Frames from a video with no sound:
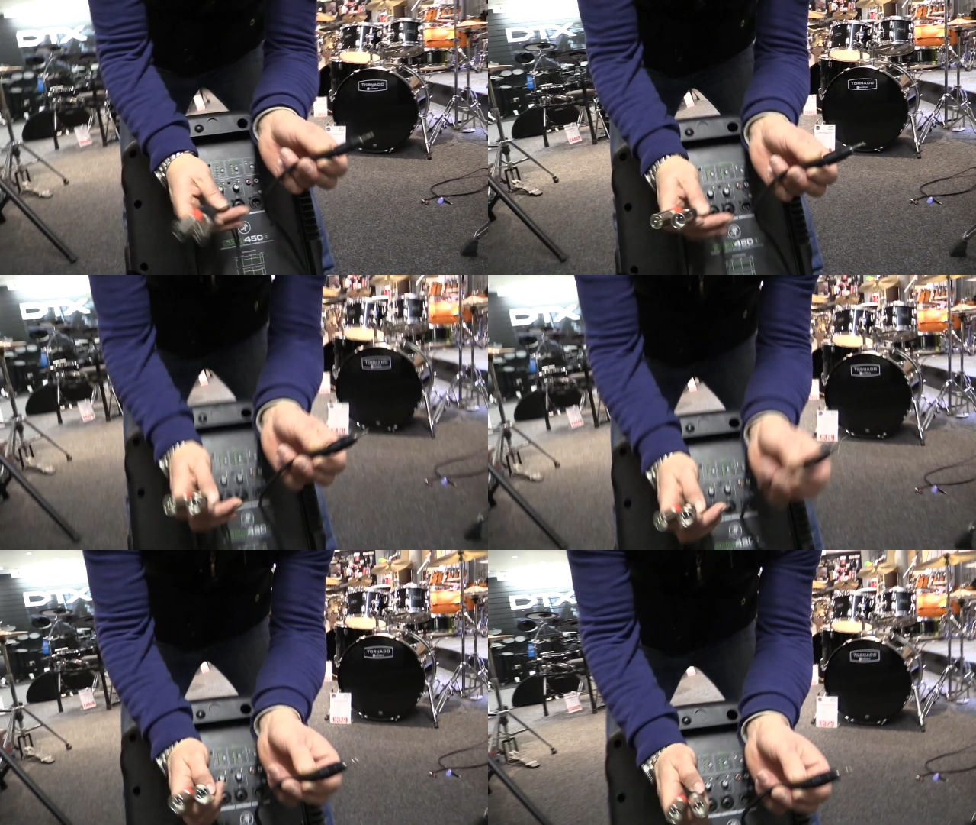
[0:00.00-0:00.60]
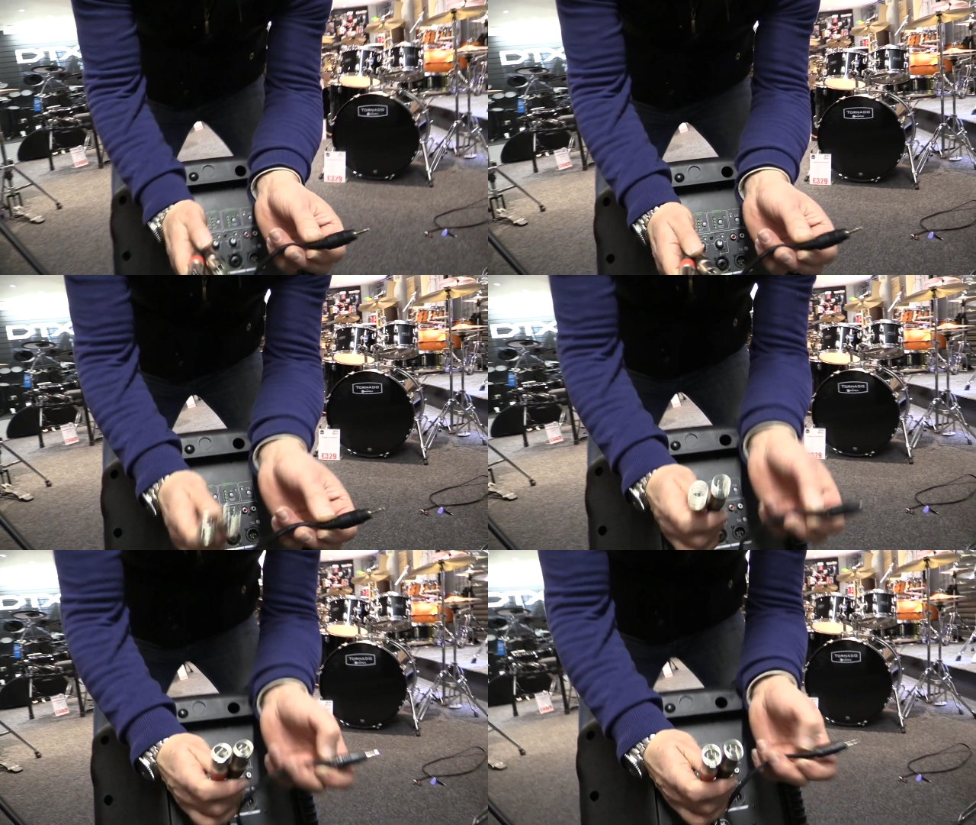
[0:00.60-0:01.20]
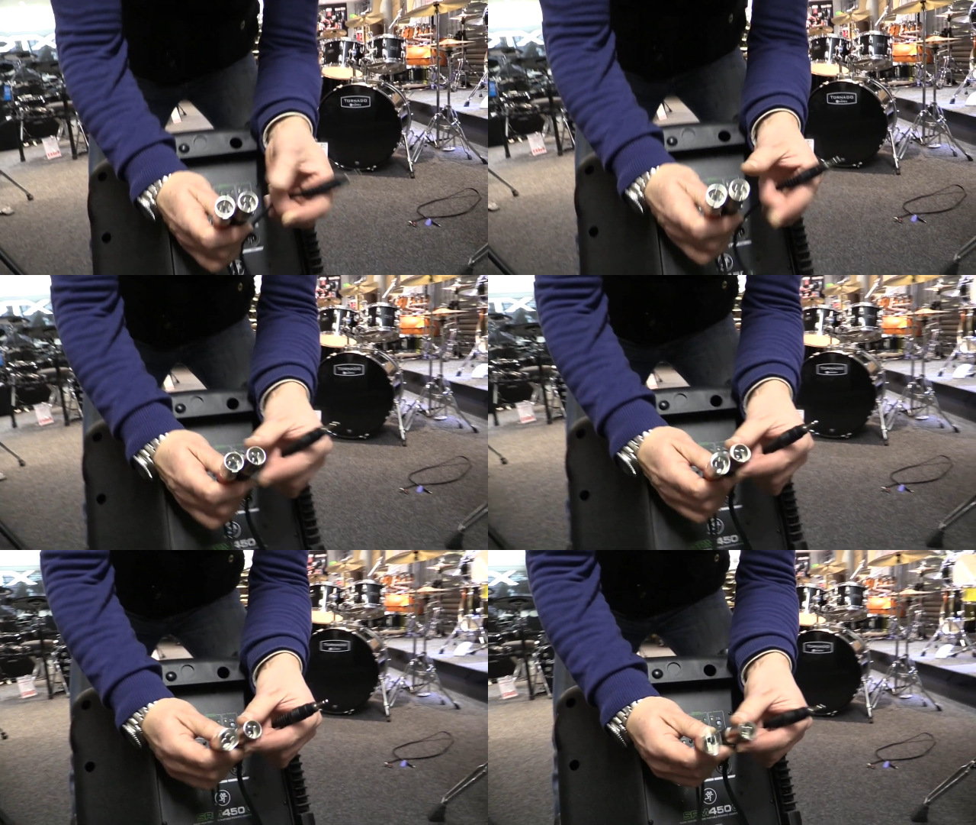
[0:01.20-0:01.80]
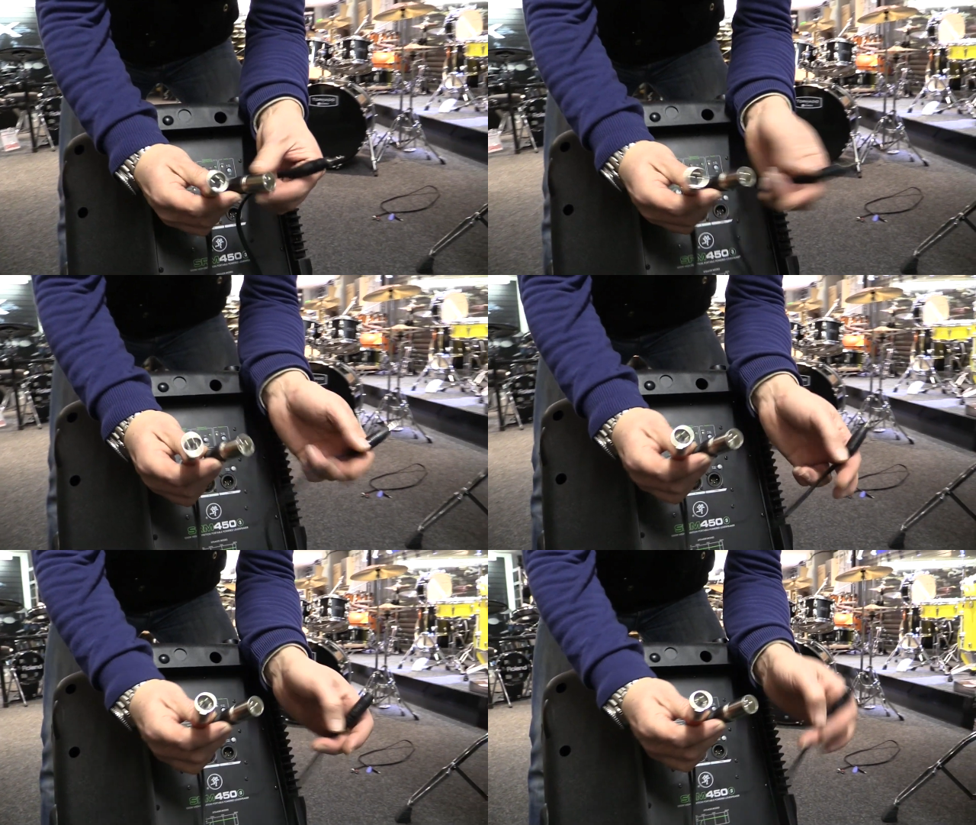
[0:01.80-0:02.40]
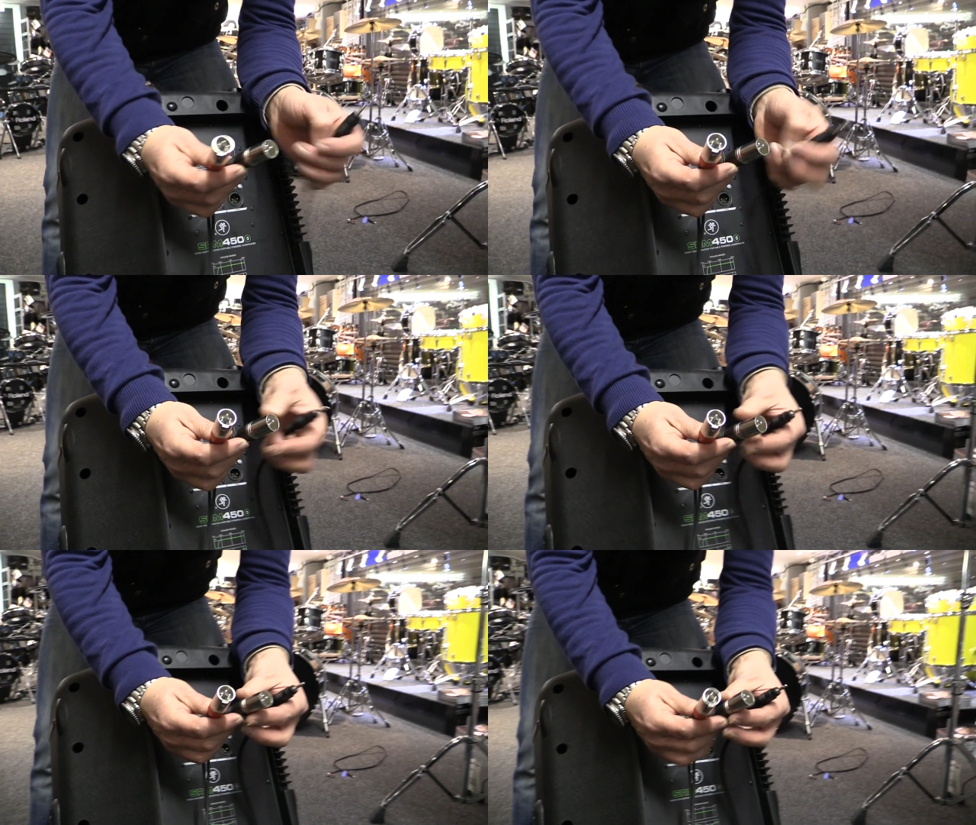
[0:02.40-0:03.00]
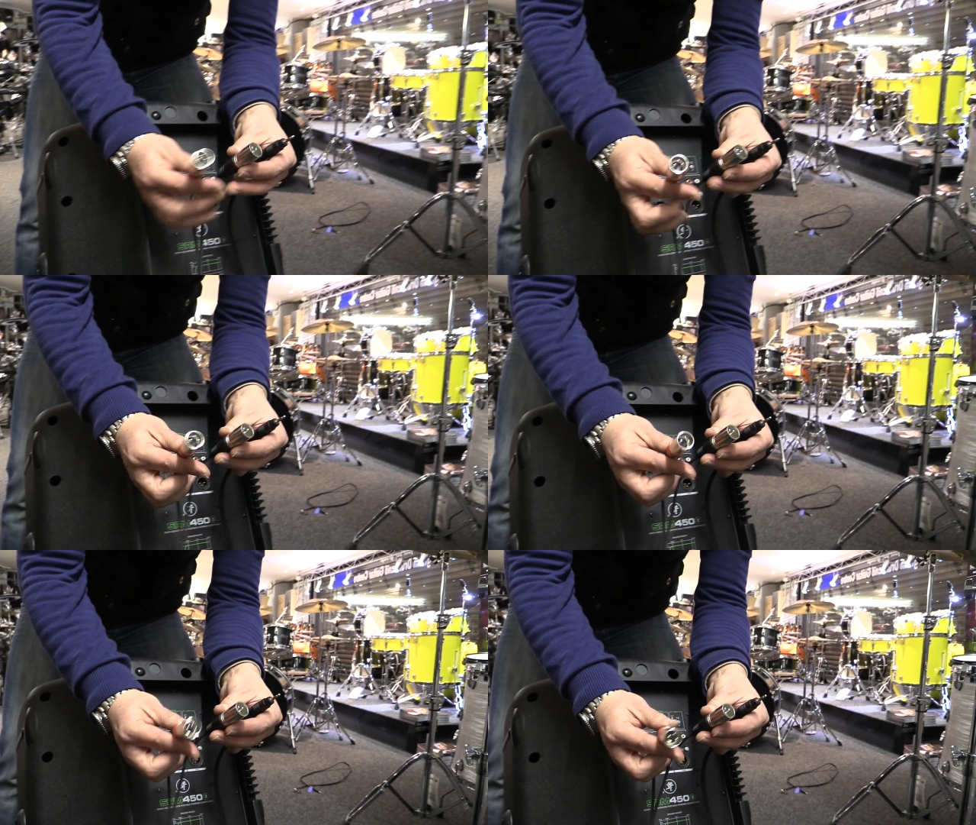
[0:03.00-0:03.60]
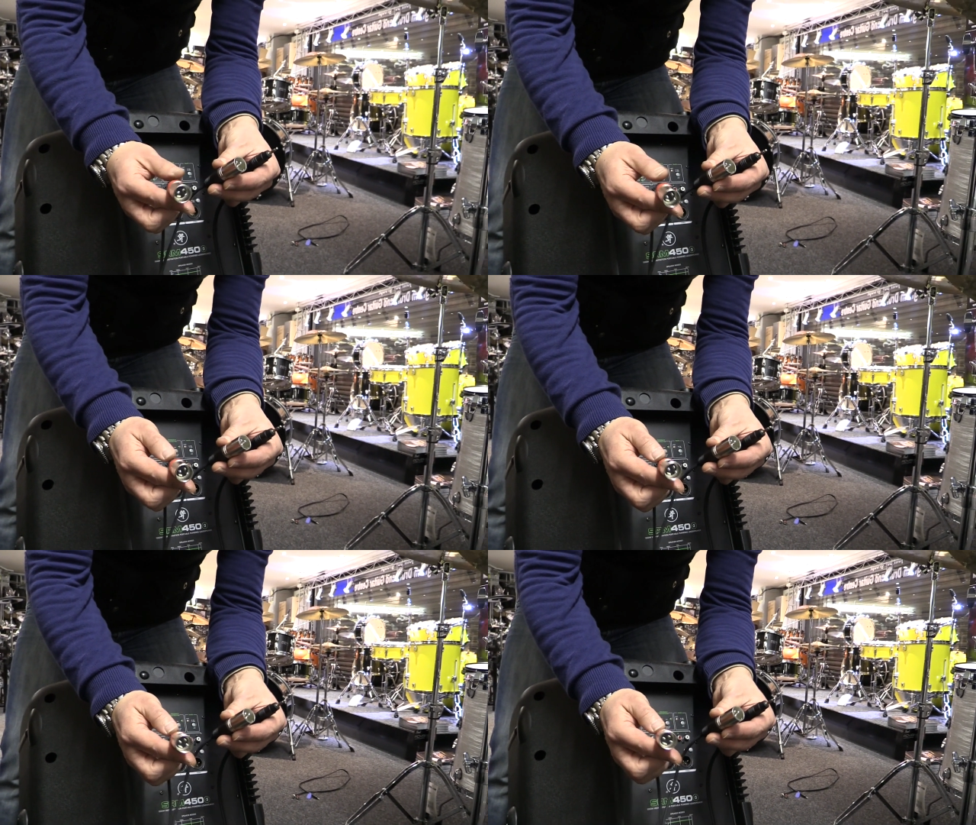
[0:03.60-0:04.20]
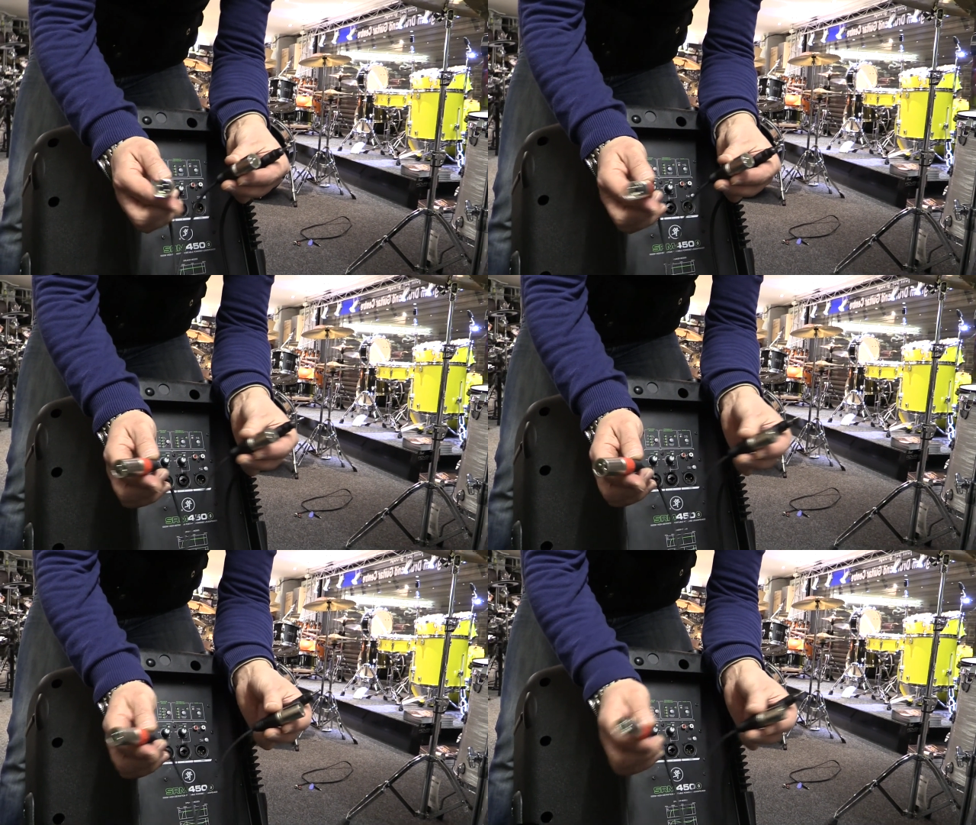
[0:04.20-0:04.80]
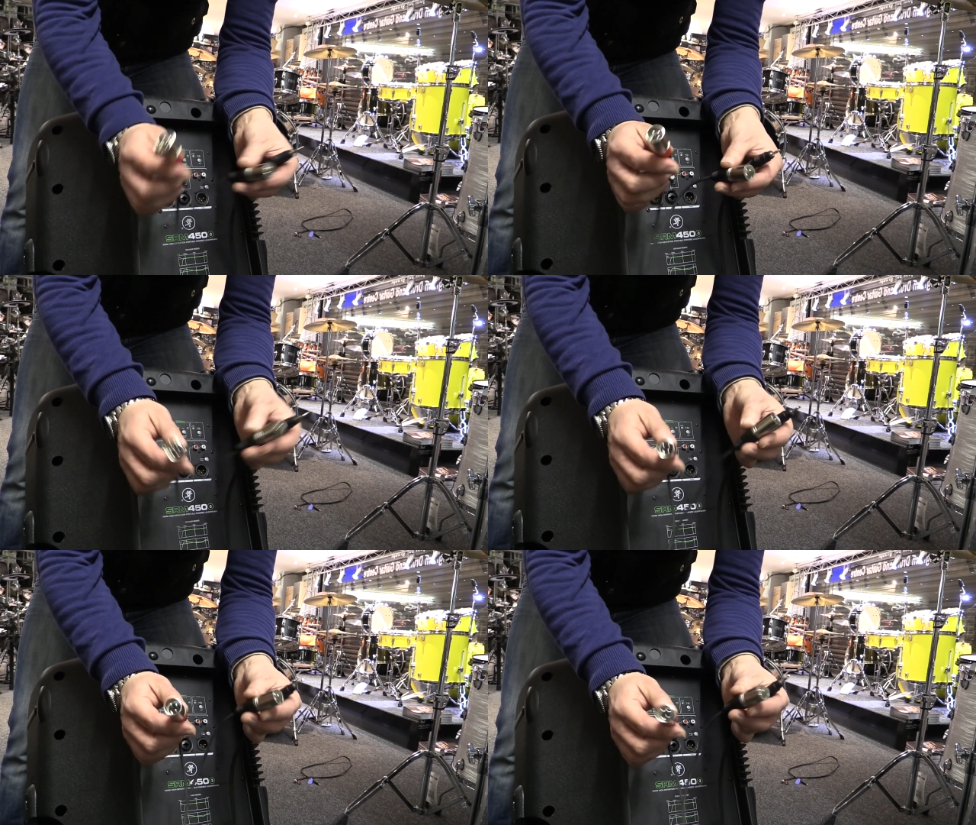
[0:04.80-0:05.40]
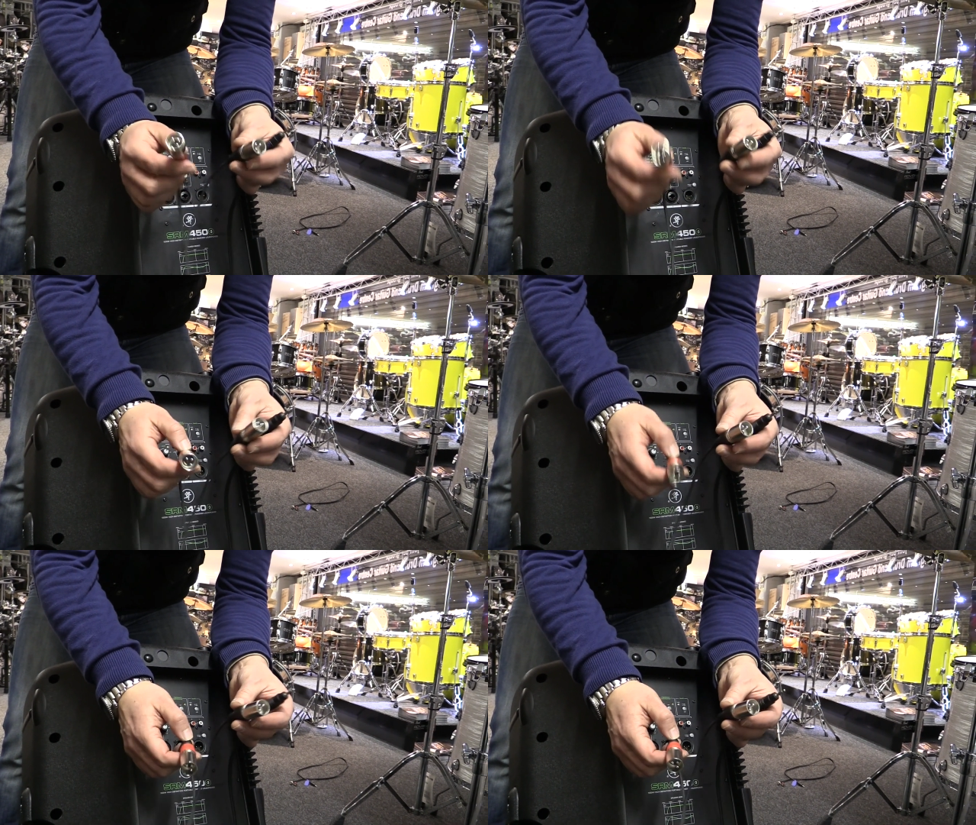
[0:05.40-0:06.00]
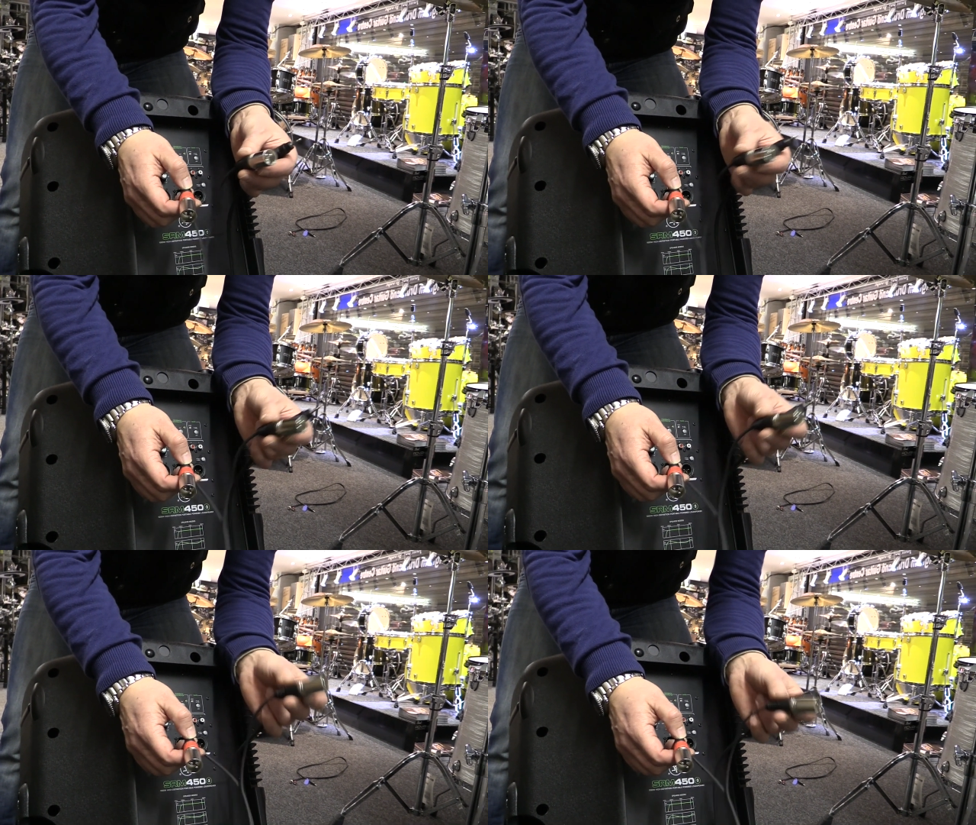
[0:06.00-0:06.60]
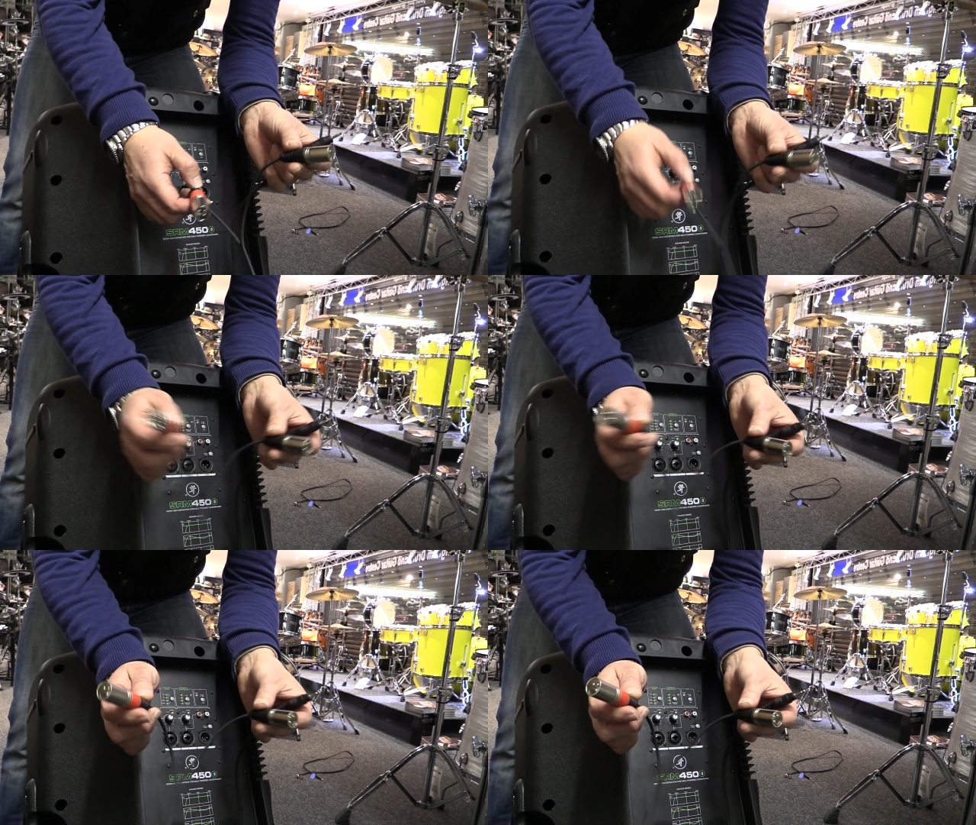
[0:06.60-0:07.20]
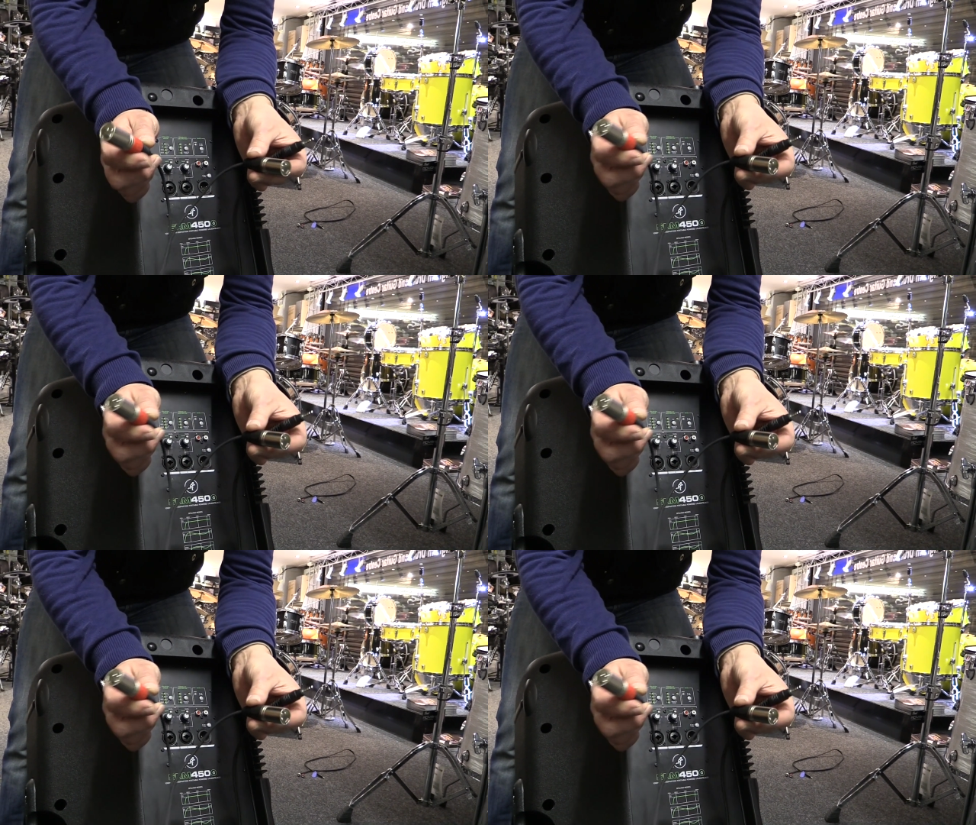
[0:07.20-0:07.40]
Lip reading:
(no speaker visible)